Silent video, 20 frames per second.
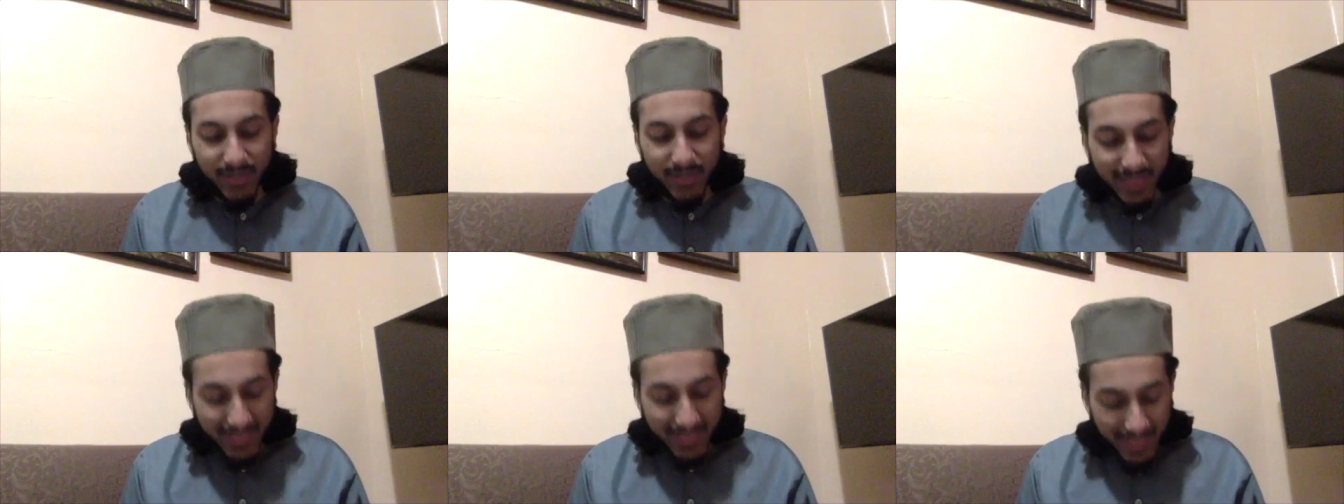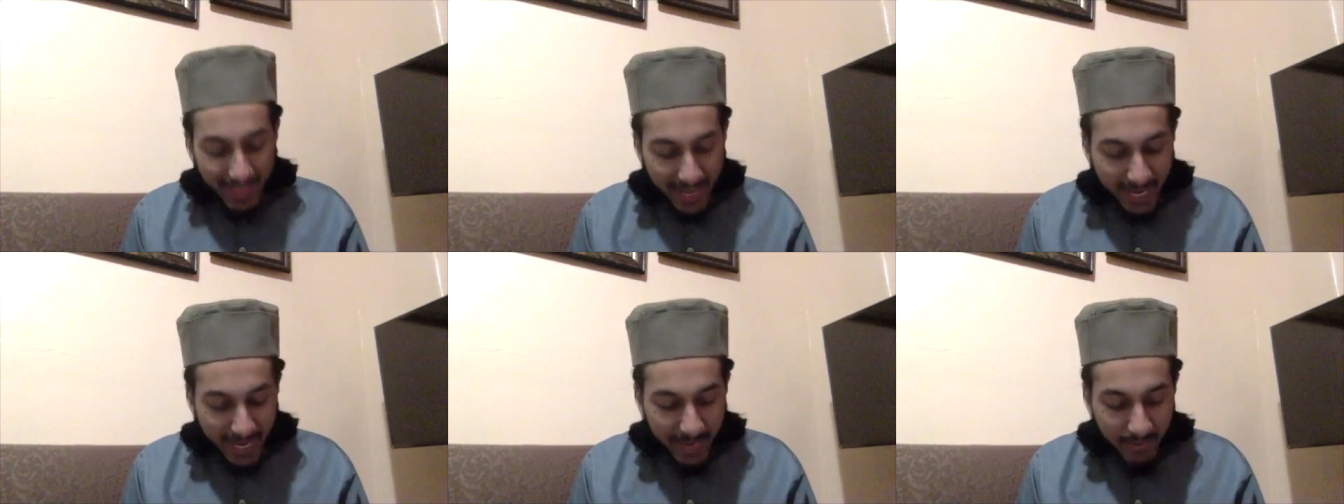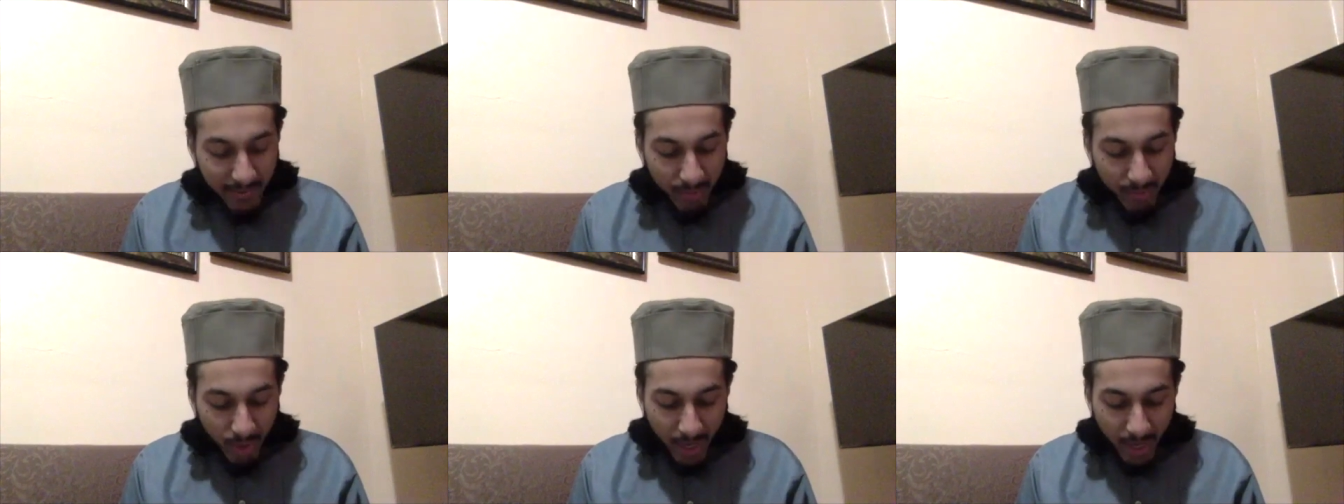name
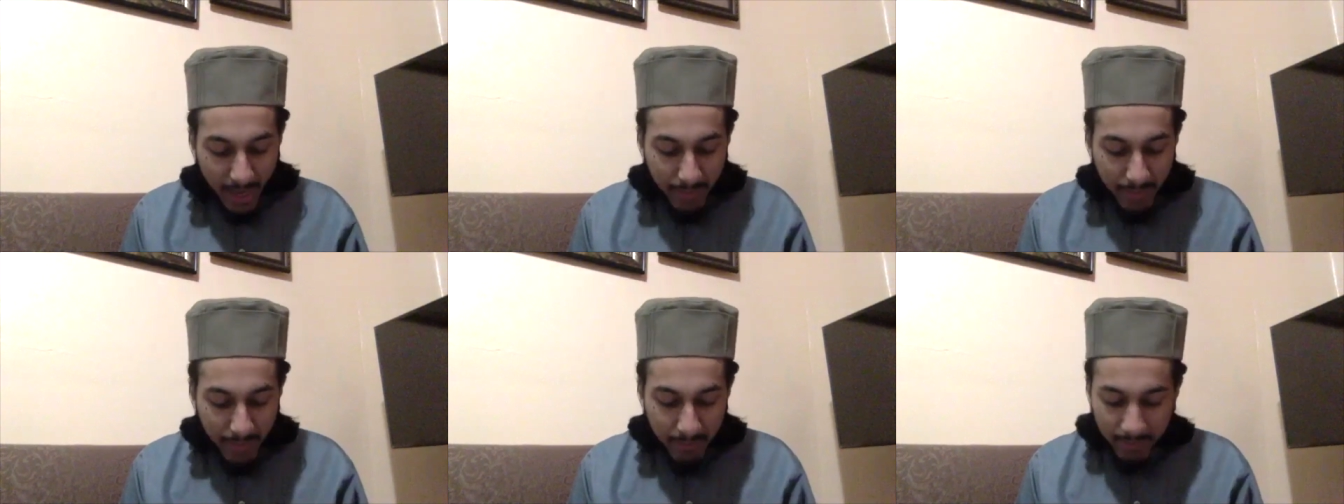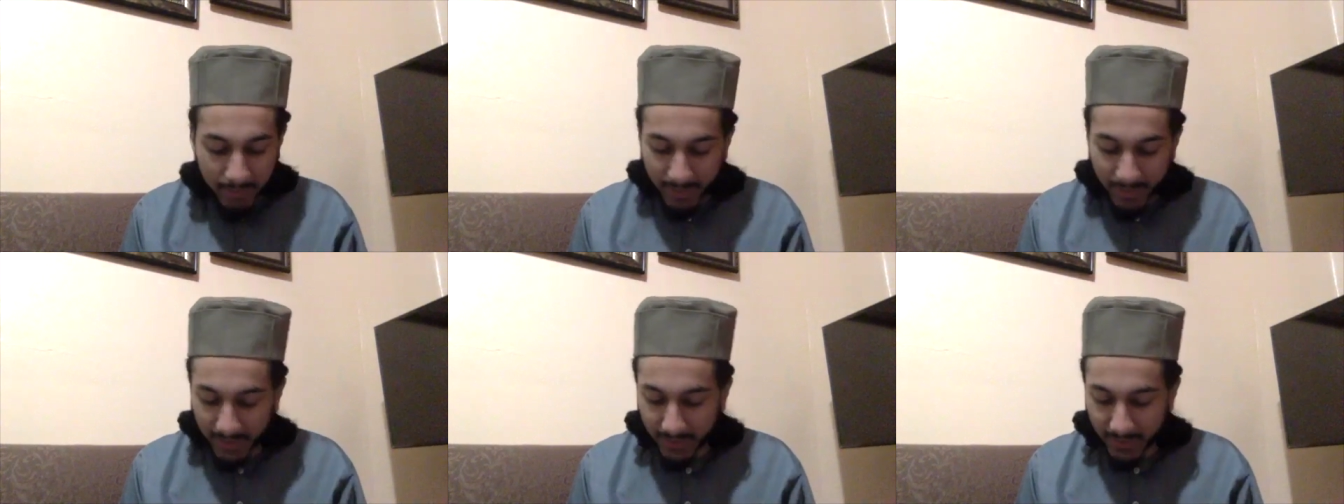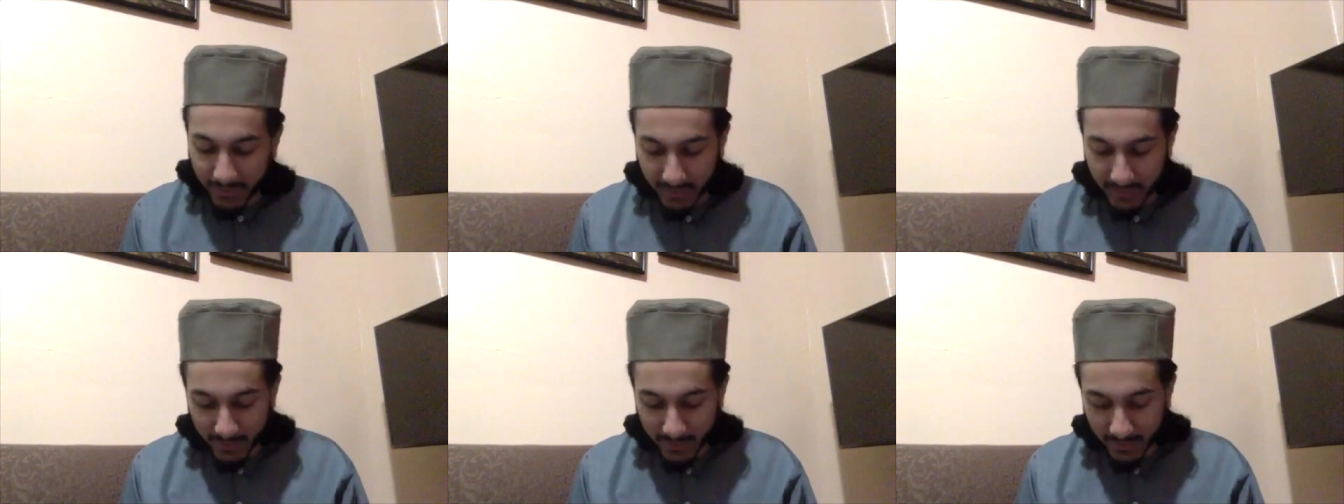Muhammad,
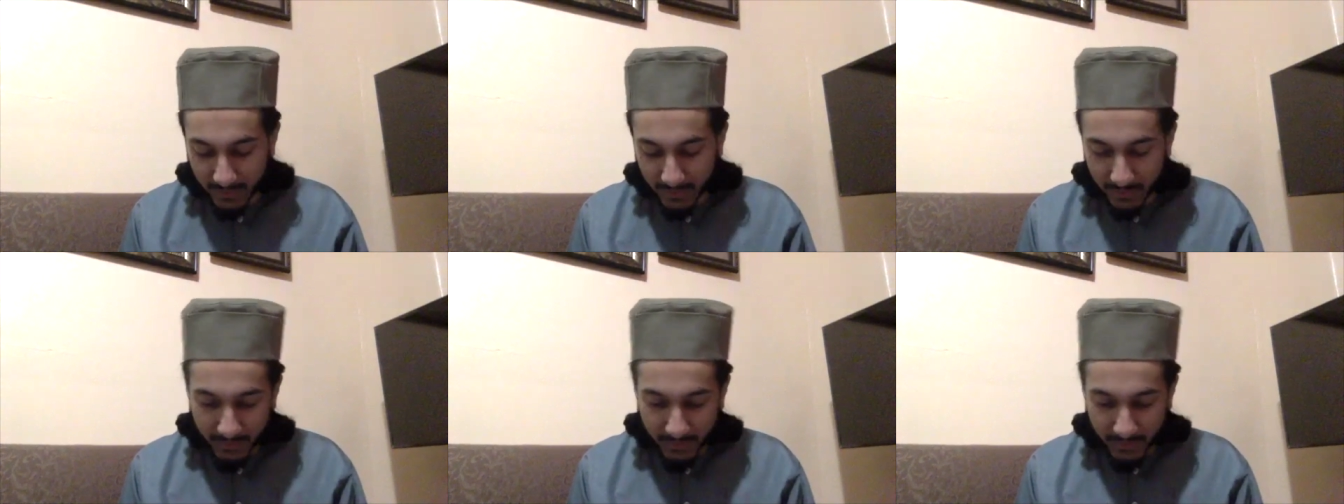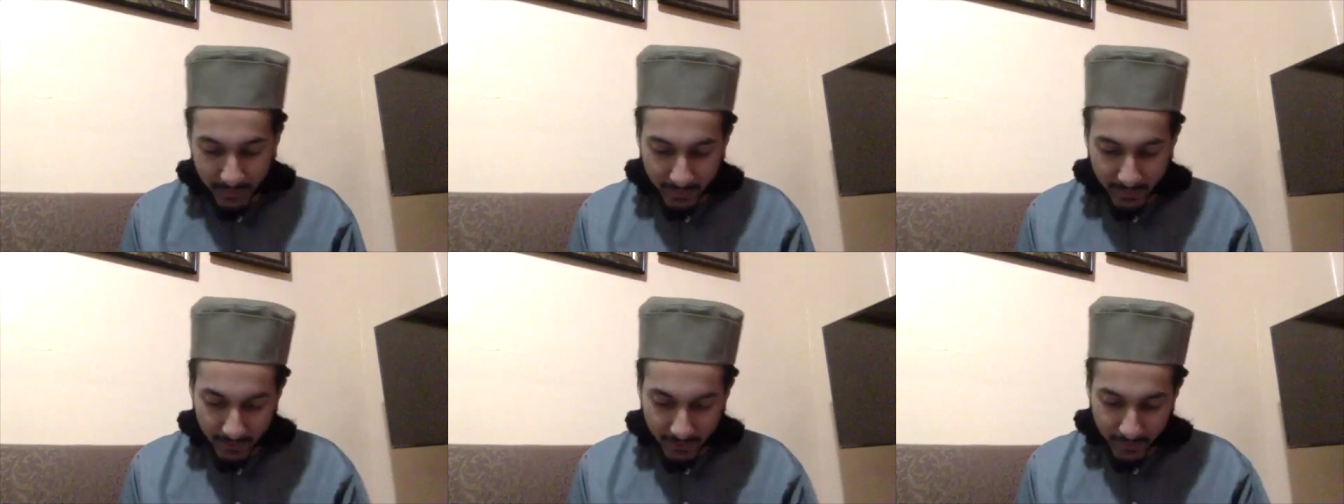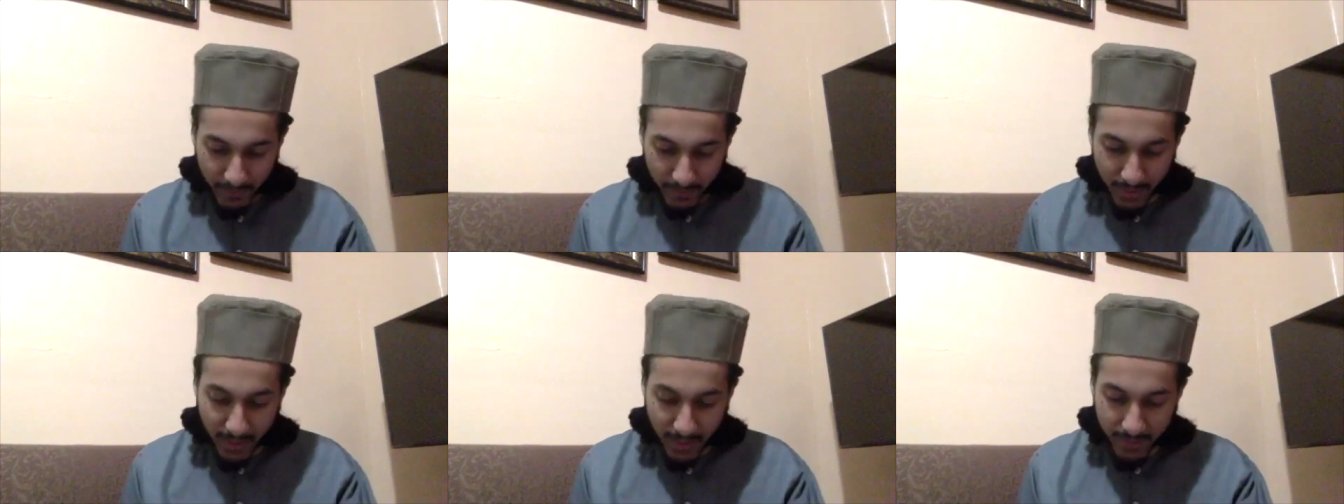
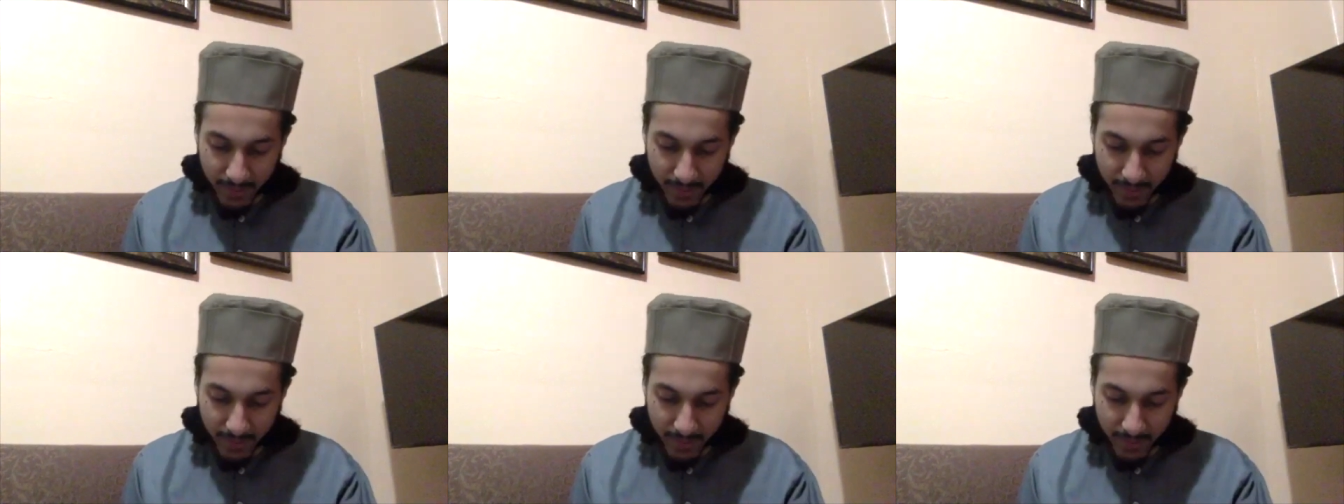right?